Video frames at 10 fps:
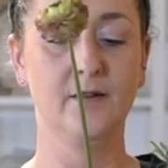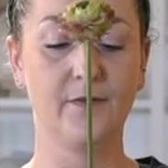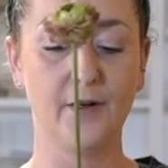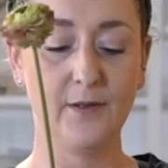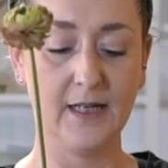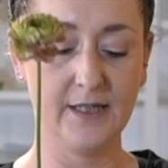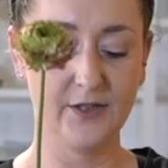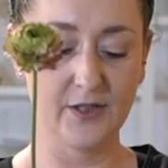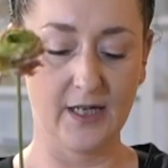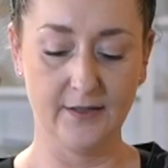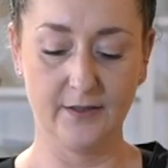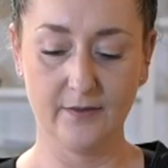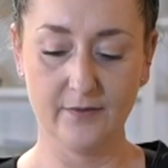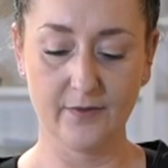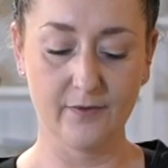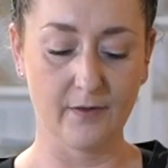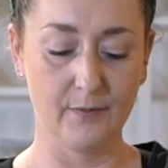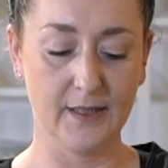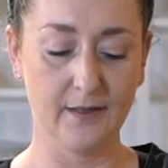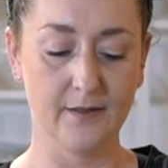the foliage and
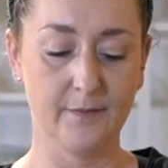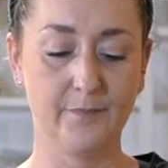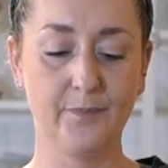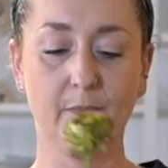throwing them